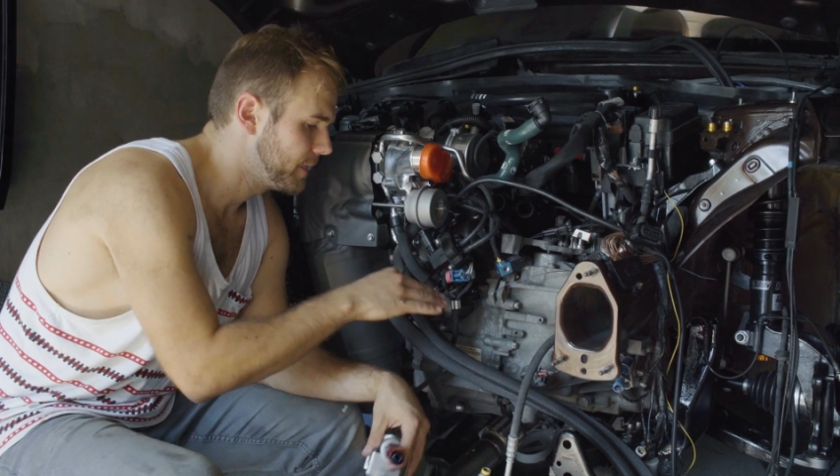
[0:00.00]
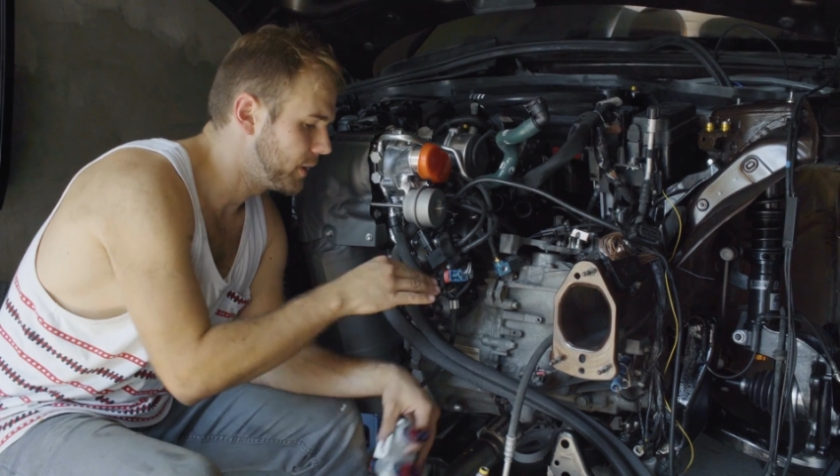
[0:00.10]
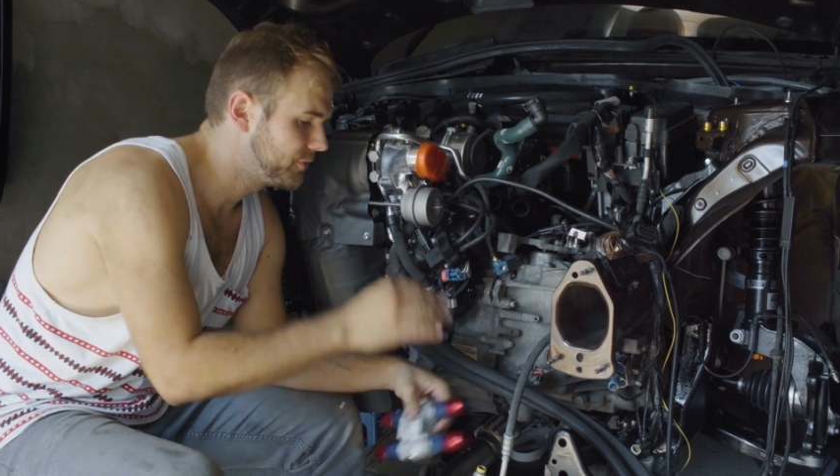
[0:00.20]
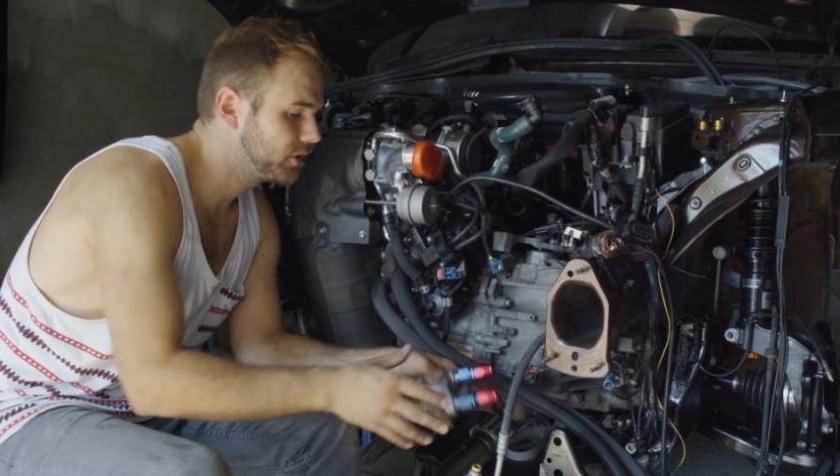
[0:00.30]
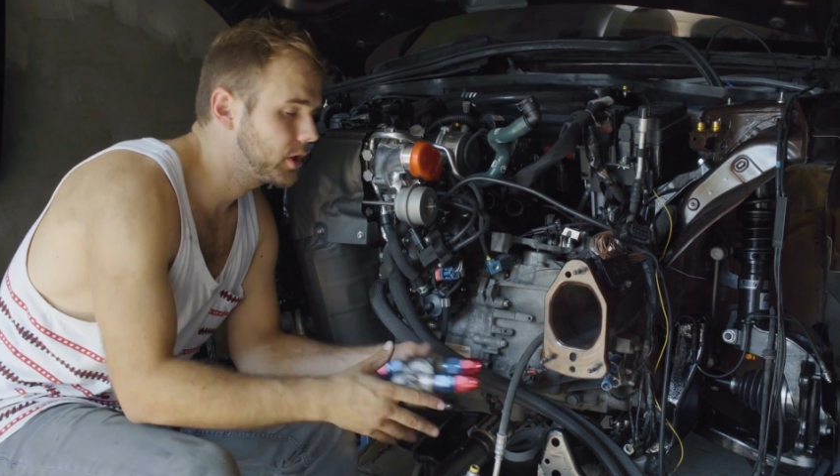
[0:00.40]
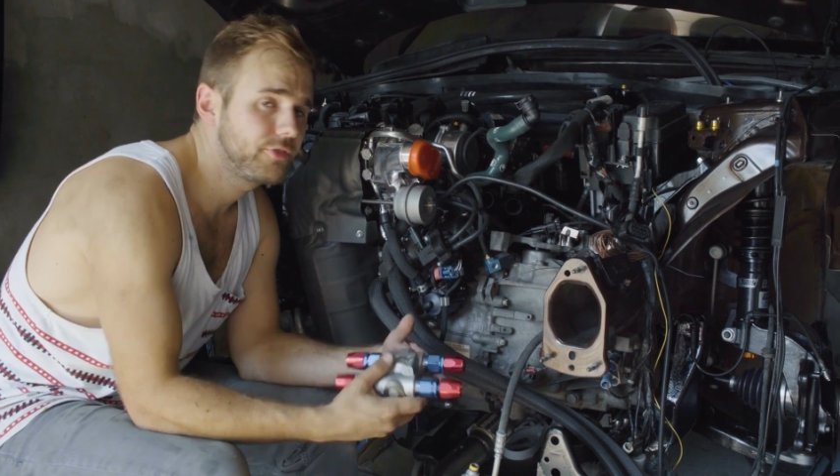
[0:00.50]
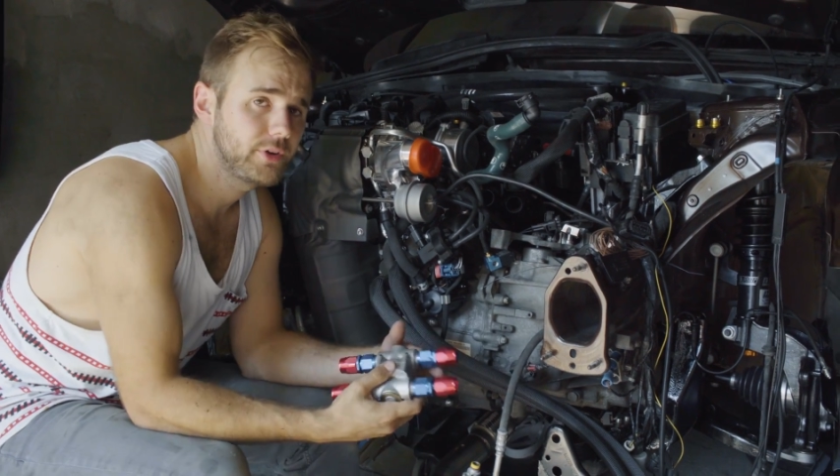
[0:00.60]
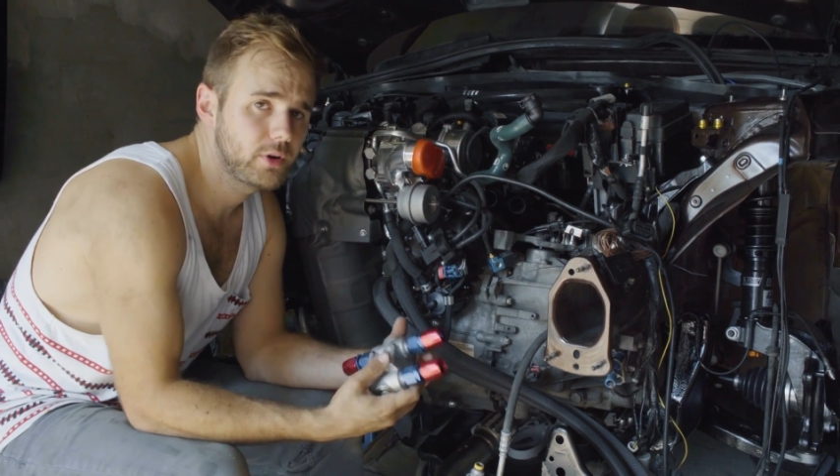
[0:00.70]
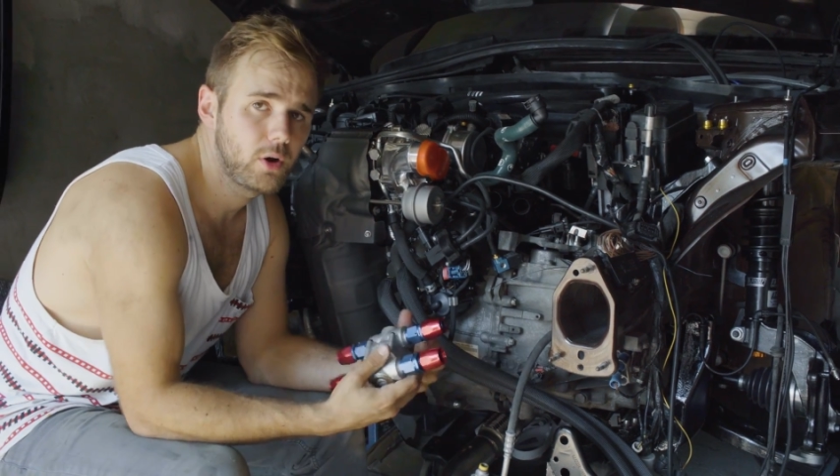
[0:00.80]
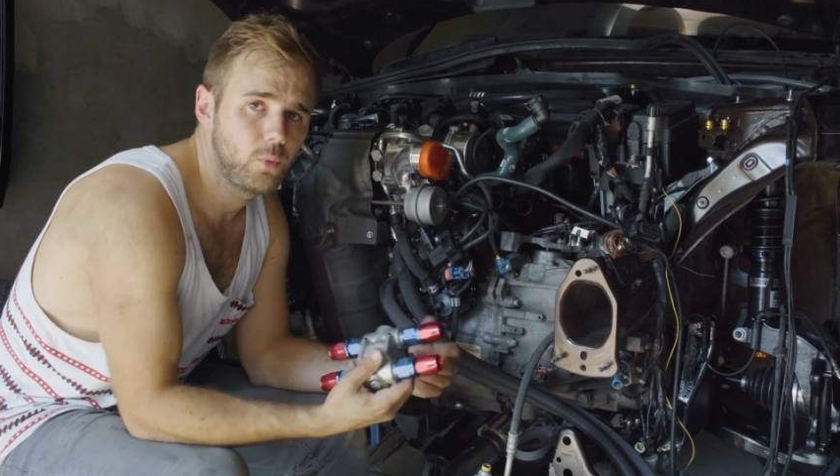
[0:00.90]
Now, I've still got to
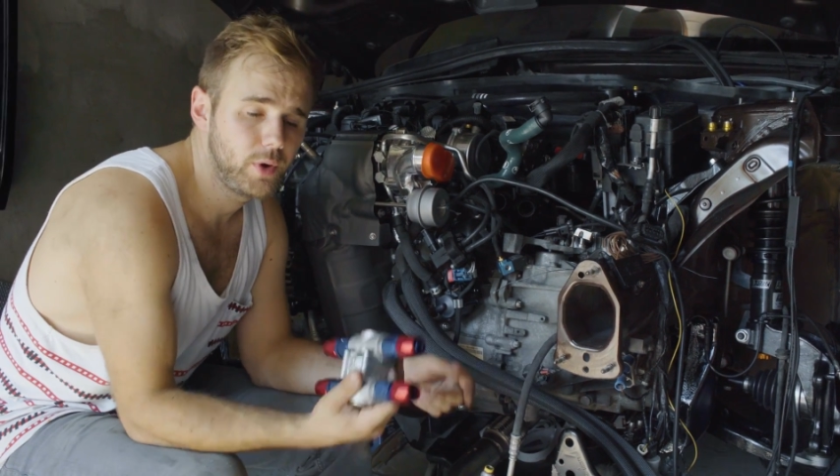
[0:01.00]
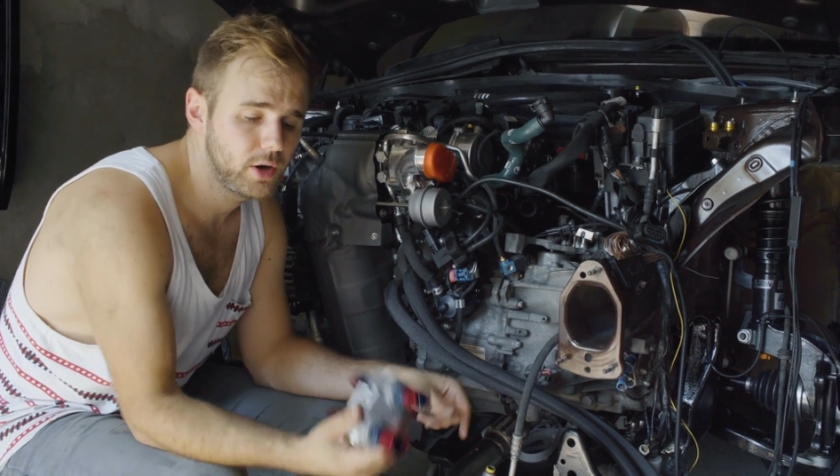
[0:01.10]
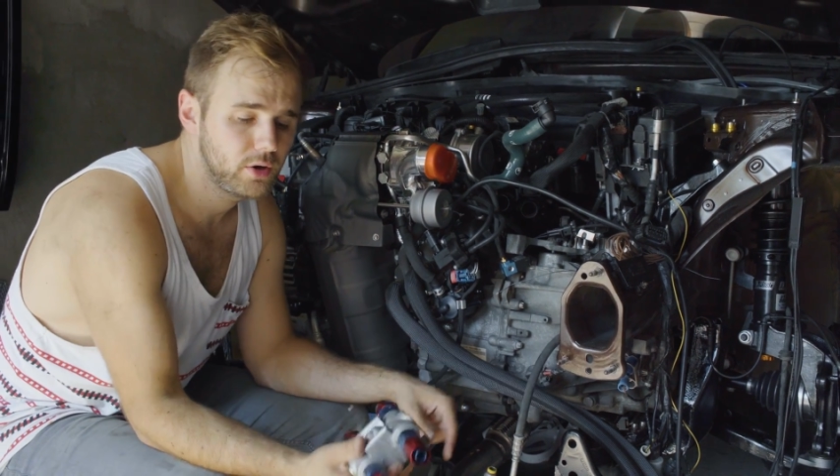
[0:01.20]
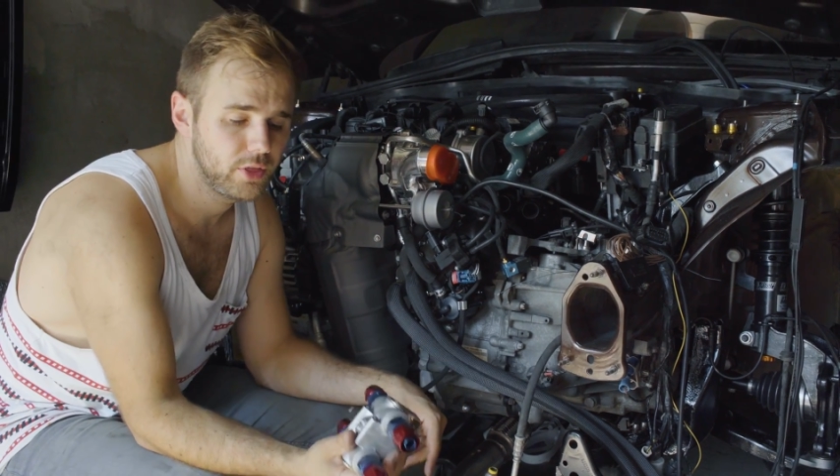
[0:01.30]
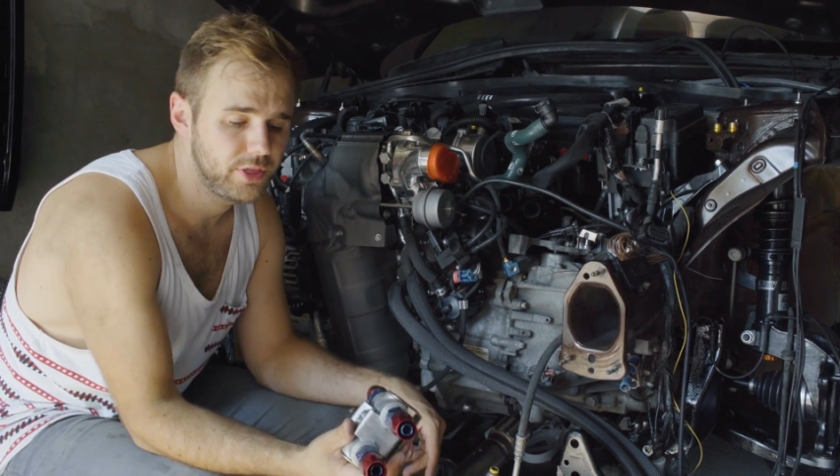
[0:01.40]
figure out where